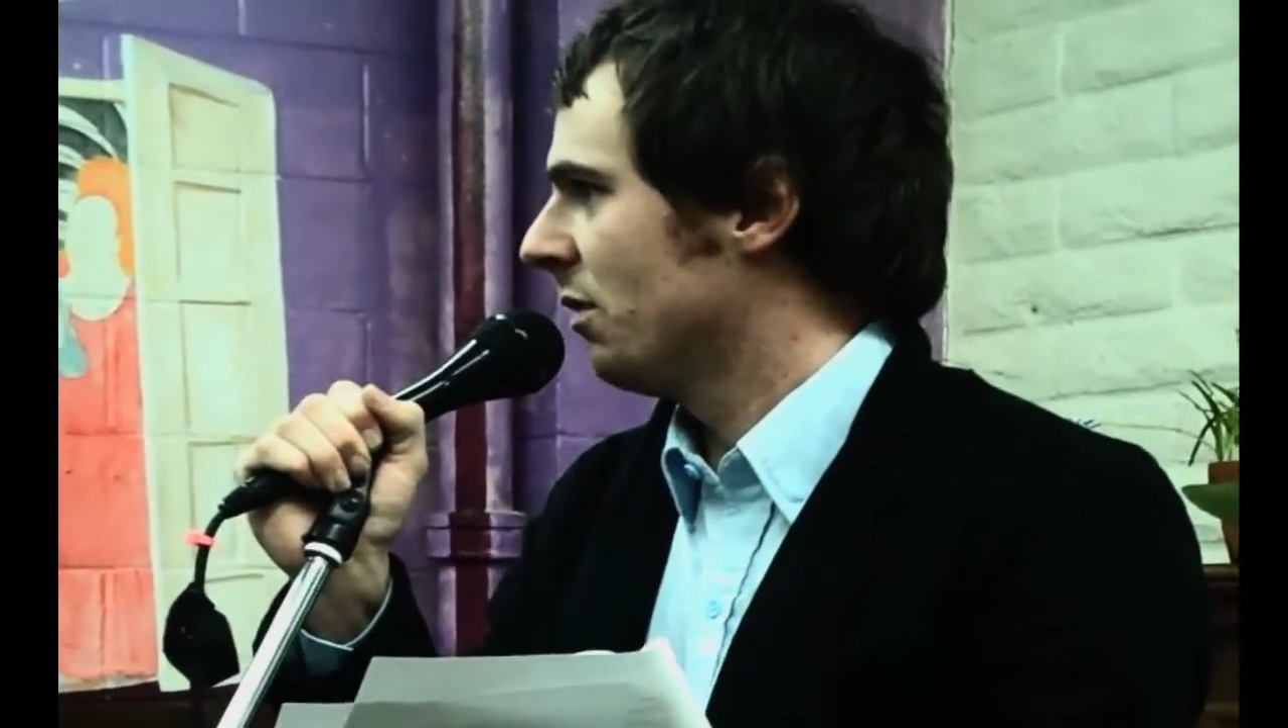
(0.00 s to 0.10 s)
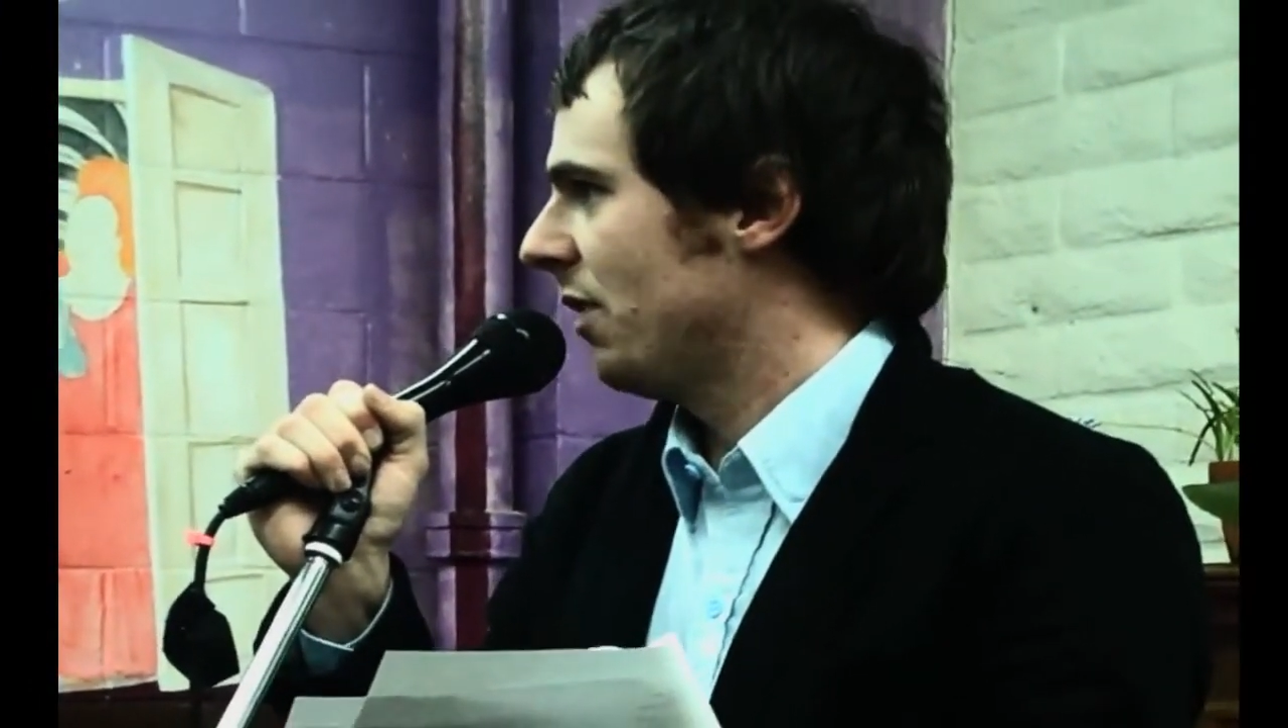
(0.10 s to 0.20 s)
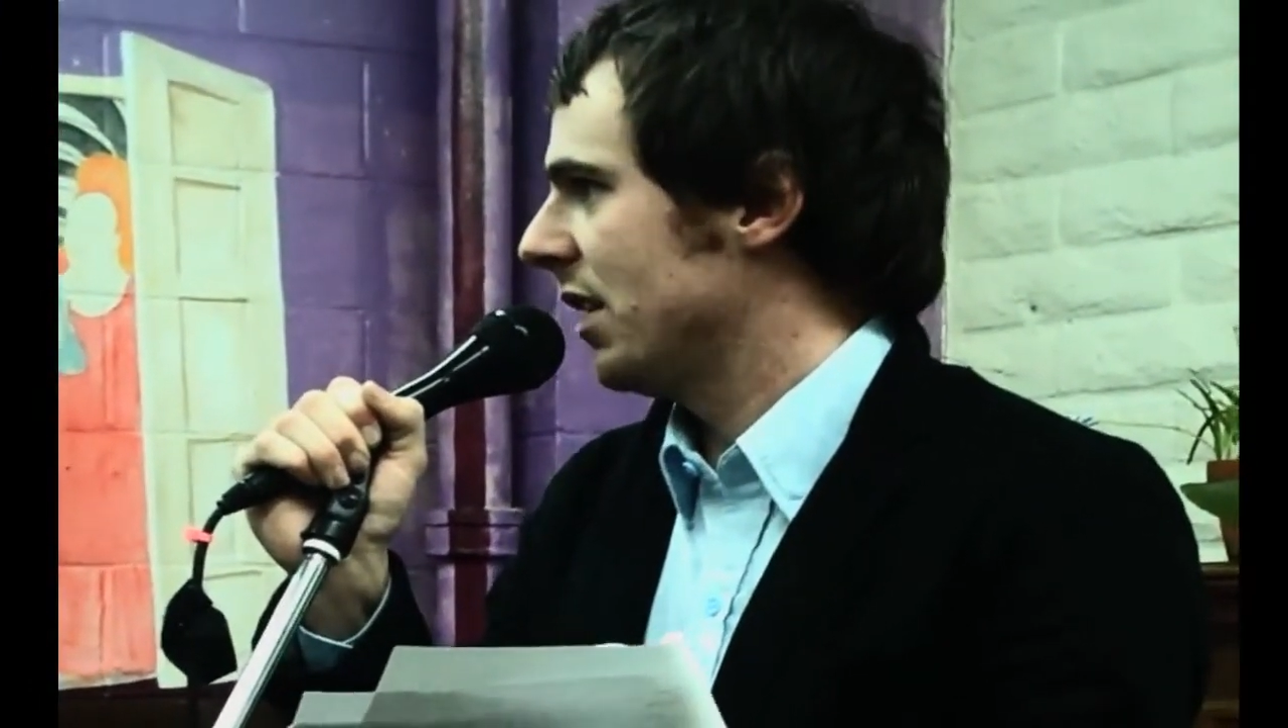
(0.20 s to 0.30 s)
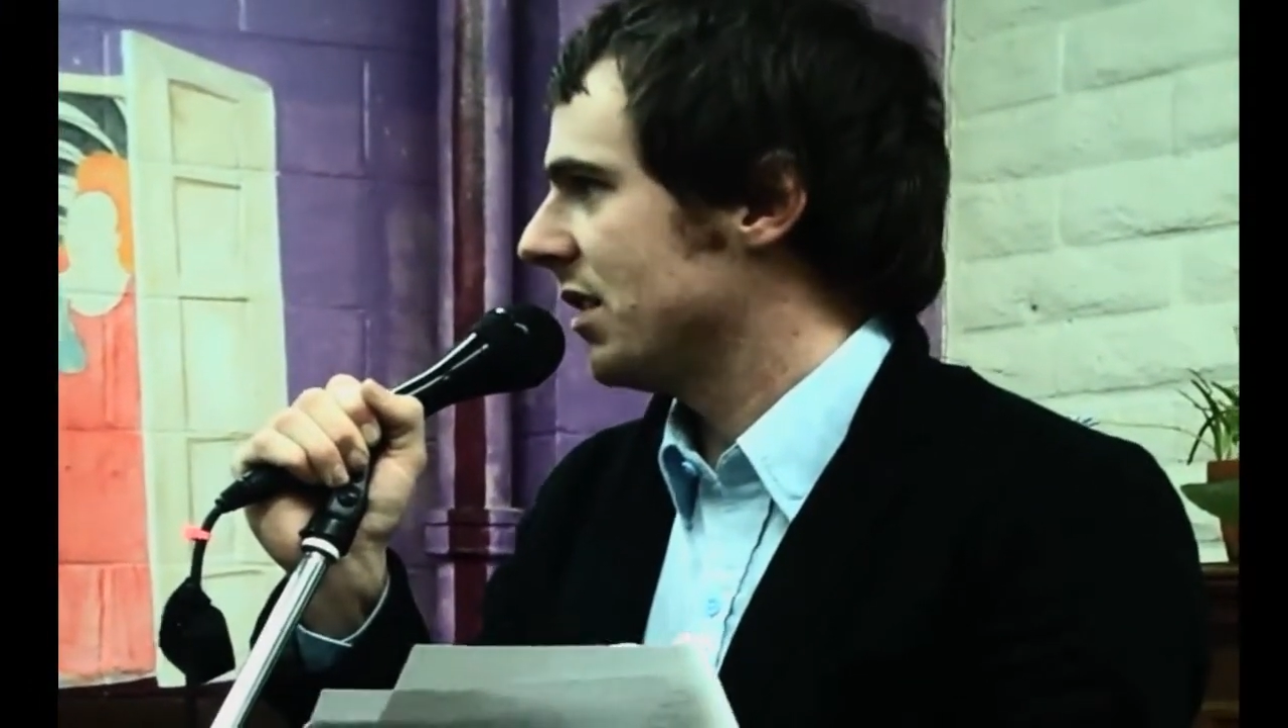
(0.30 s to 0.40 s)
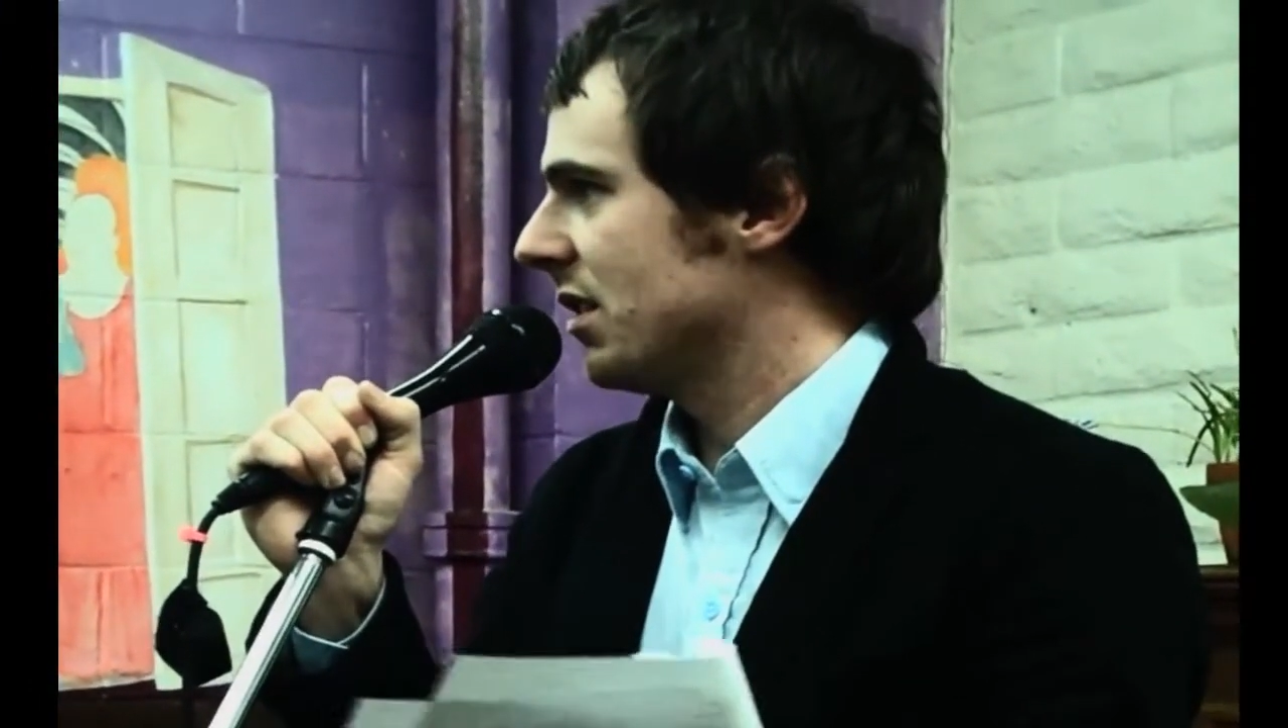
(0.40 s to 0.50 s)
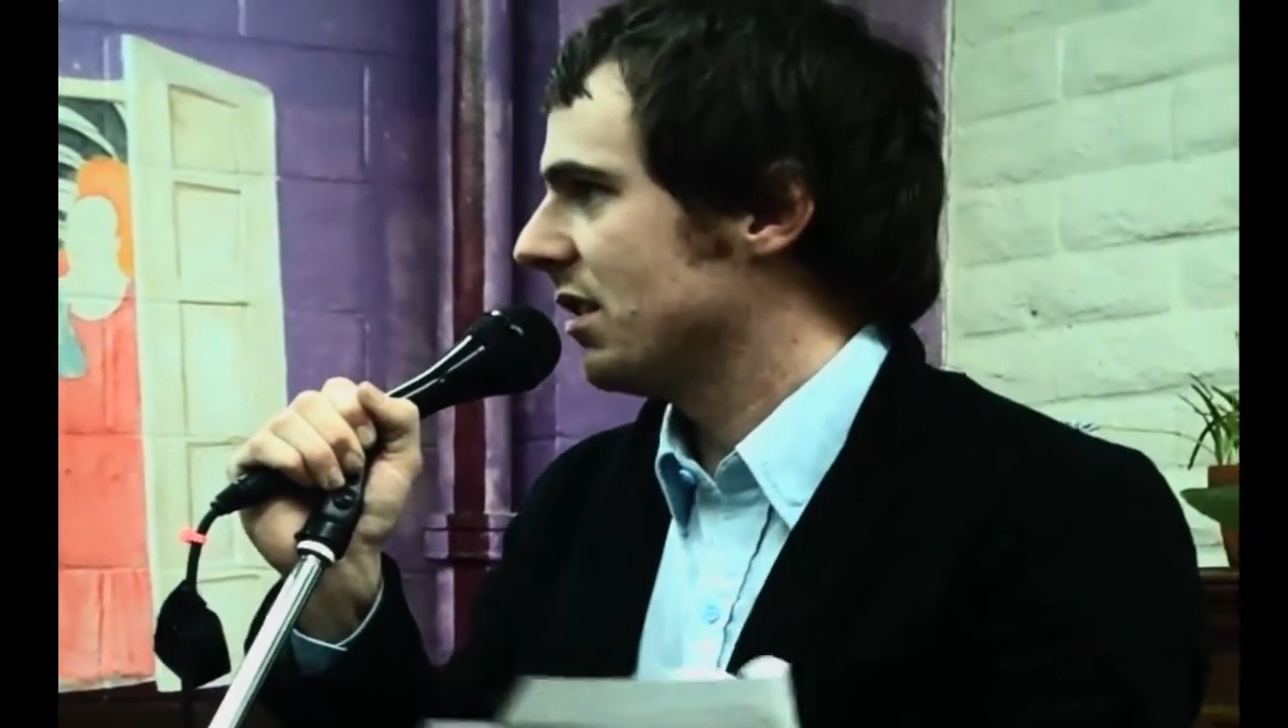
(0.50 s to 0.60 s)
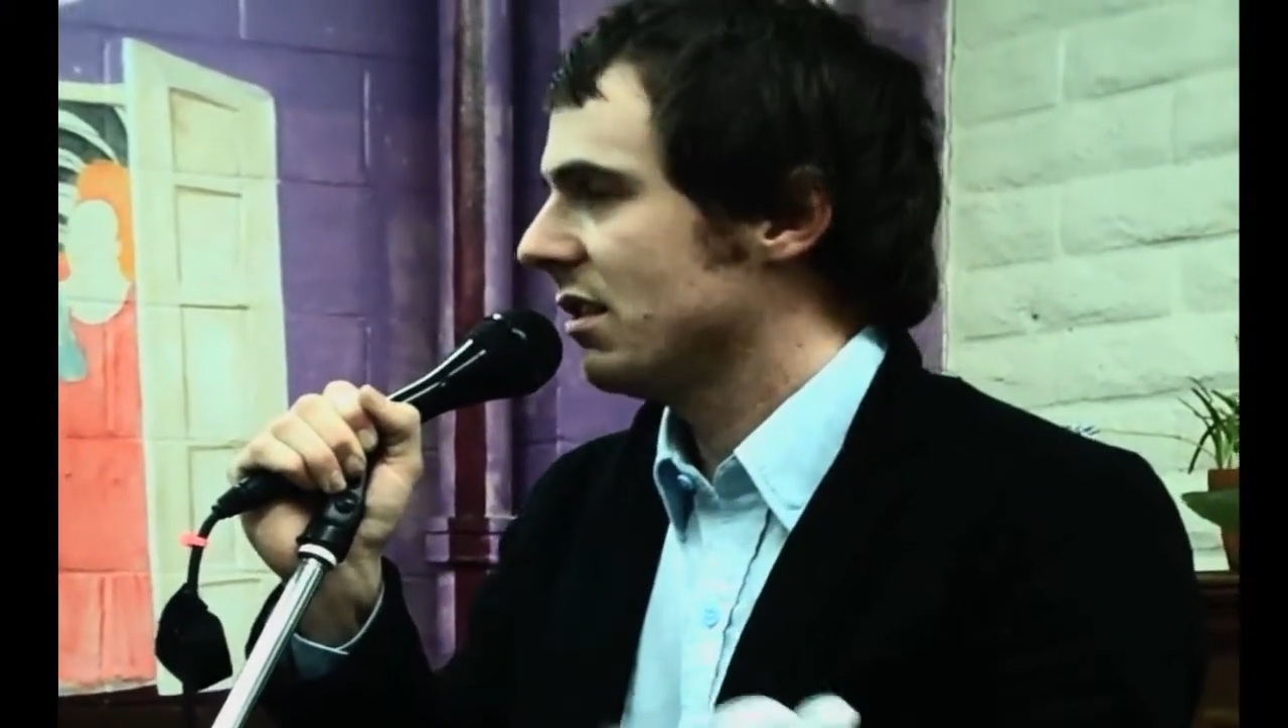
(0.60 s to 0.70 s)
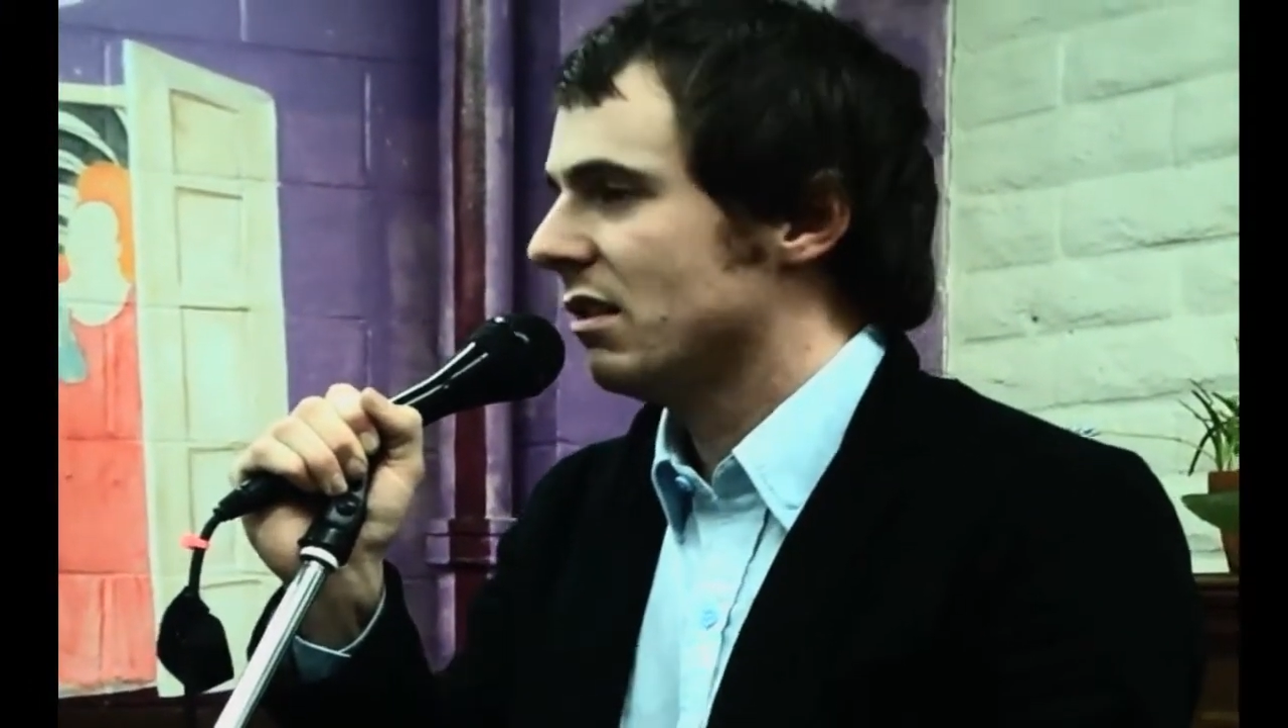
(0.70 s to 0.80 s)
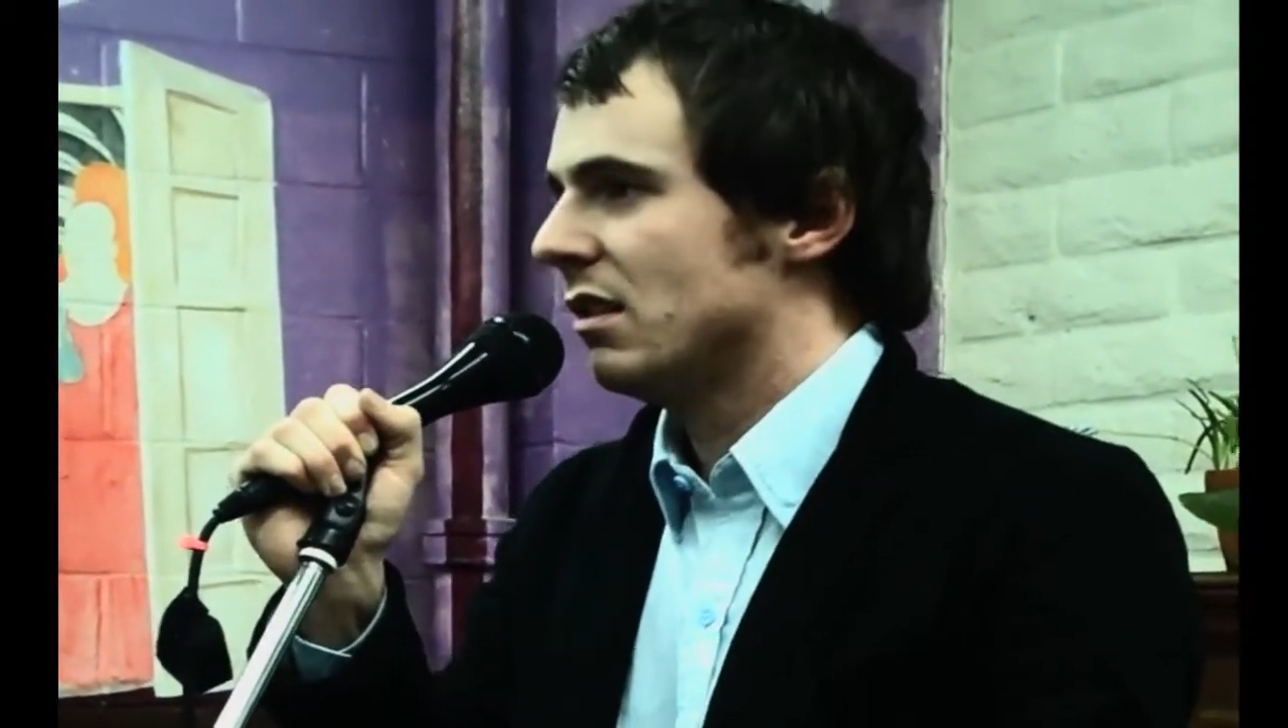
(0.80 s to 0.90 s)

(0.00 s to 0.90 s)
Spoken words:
faces